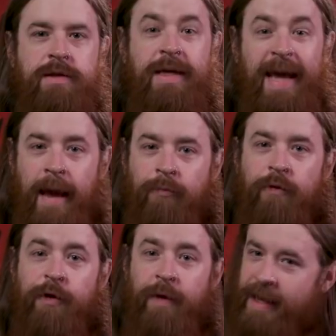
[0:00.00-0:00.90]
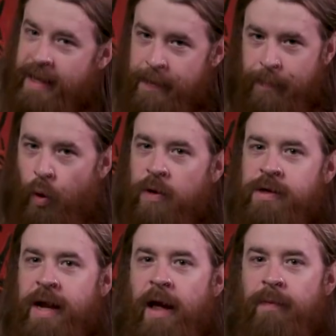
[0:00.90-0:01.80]
Today I'm reviewing an
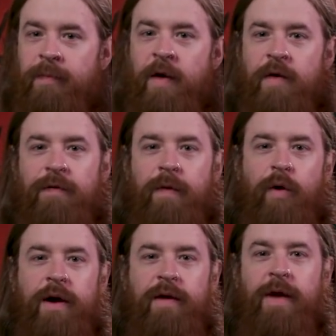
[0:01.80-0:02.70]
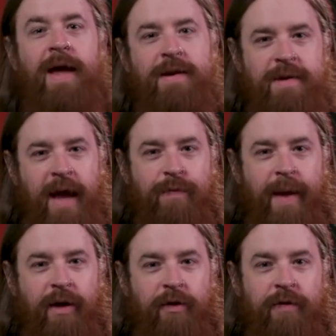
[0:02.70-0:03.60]
important album from one of death
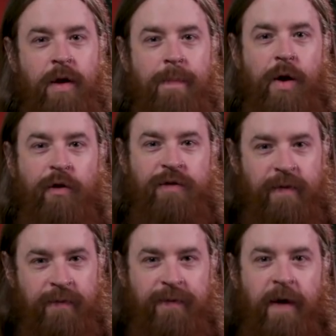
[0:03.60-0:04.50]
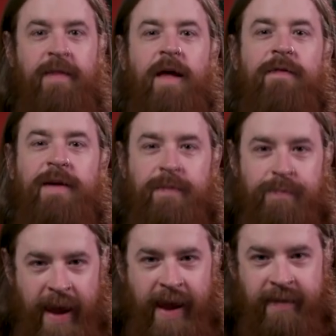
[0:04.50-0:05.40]
metal's most fun-loving
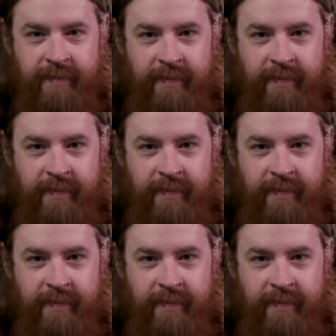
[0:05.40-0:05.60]
bands.